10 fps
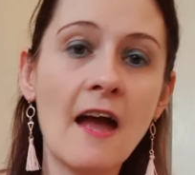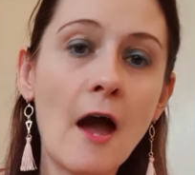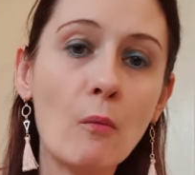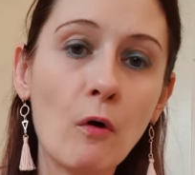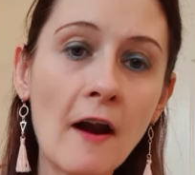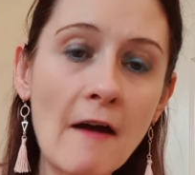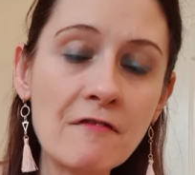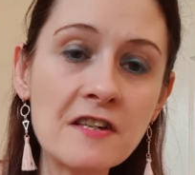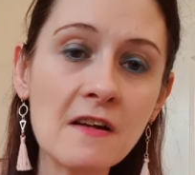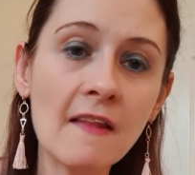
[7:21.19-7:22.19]
And
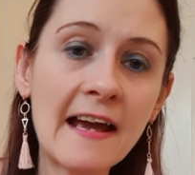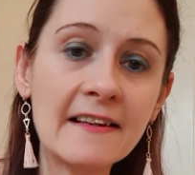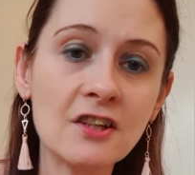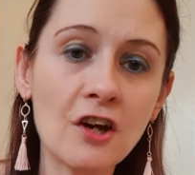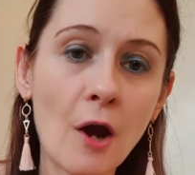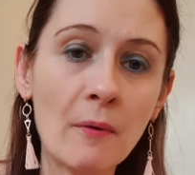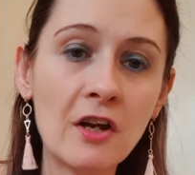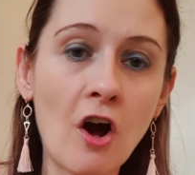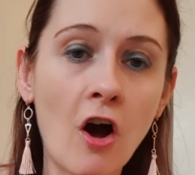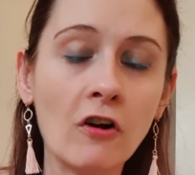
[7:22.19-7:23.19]
whatever delays are
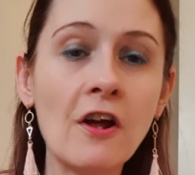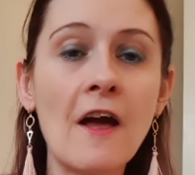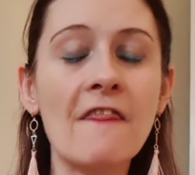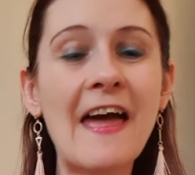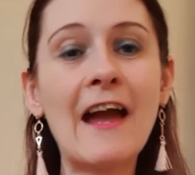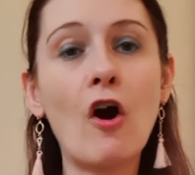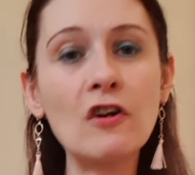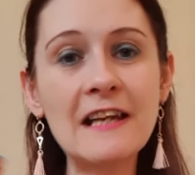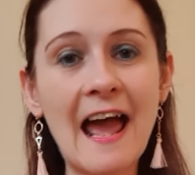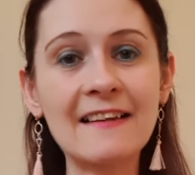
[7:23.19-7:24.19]
going on, they
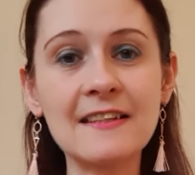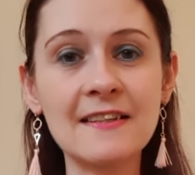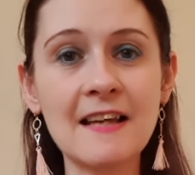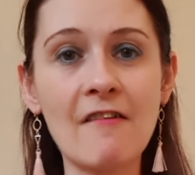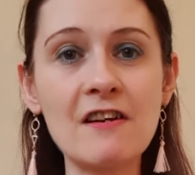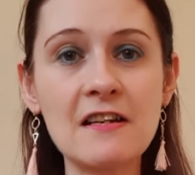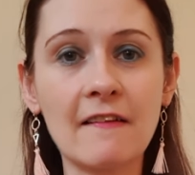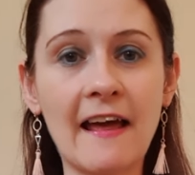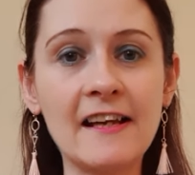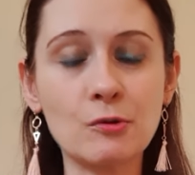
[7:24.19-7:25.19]
are necessary
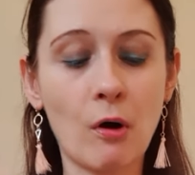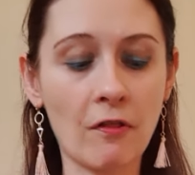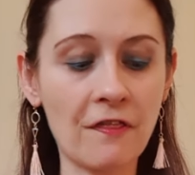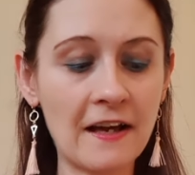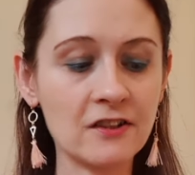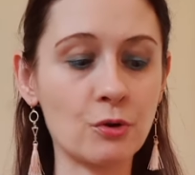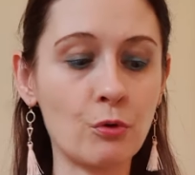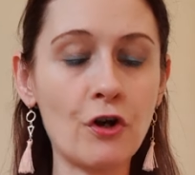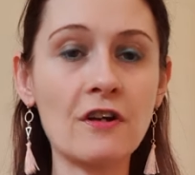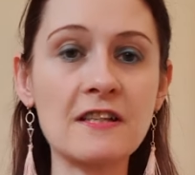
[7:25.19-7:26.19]
delays while things are
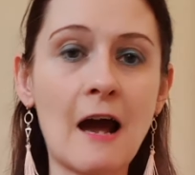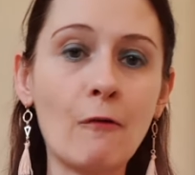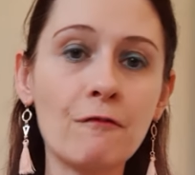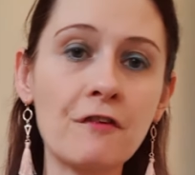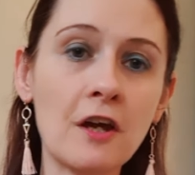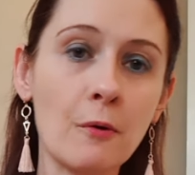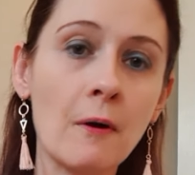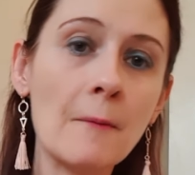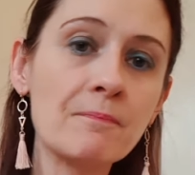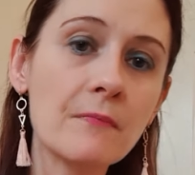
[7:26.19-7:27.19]
working out for you,
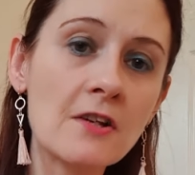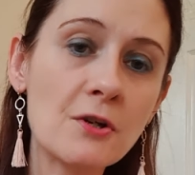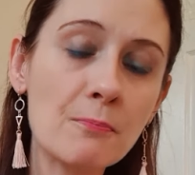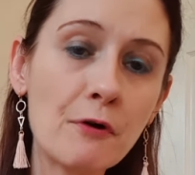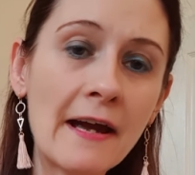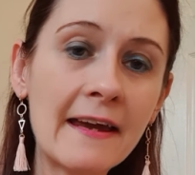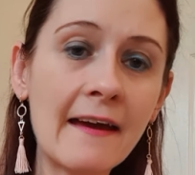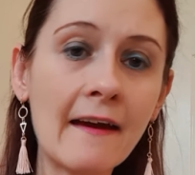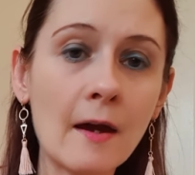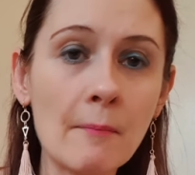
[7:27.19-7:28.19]
to bring
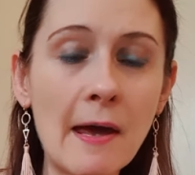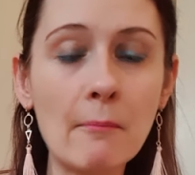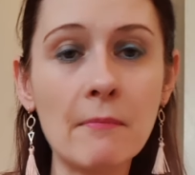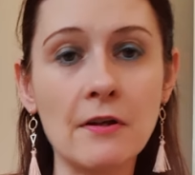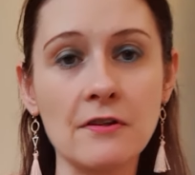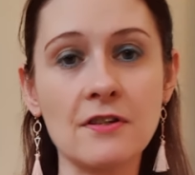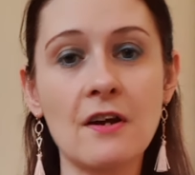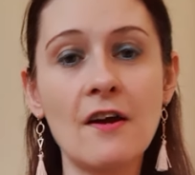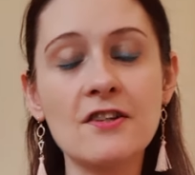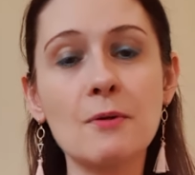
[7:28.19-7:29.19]
in commitment,
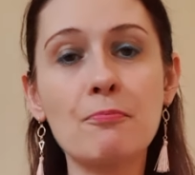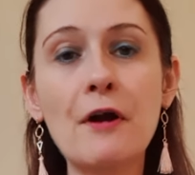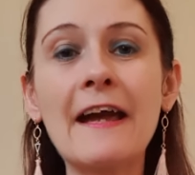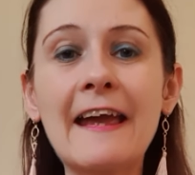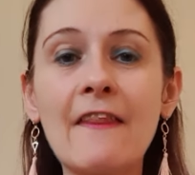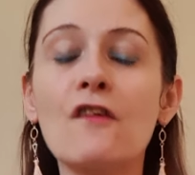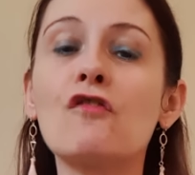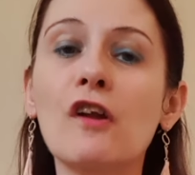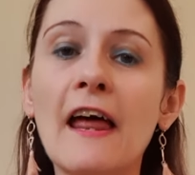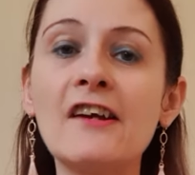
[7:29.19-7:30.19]
to bring in the
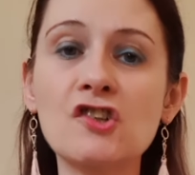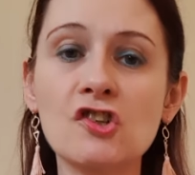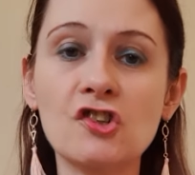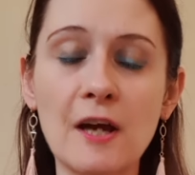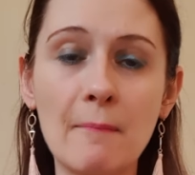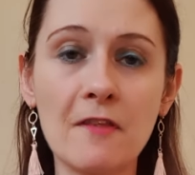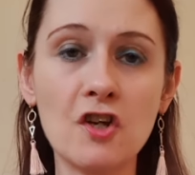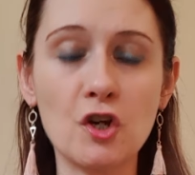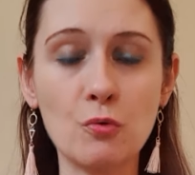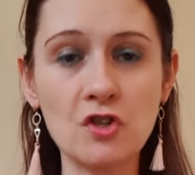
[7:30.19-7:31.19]
relationship that
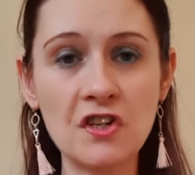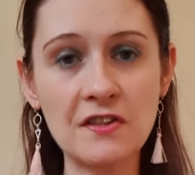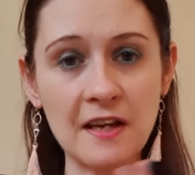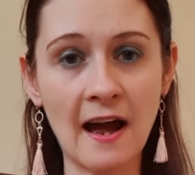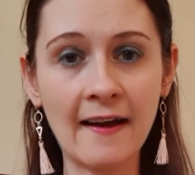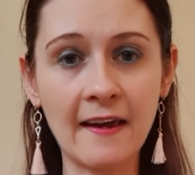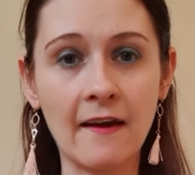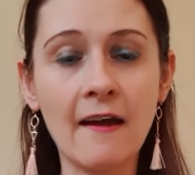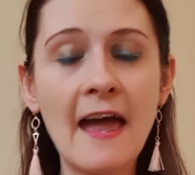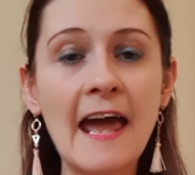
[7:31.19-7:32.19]
you desire.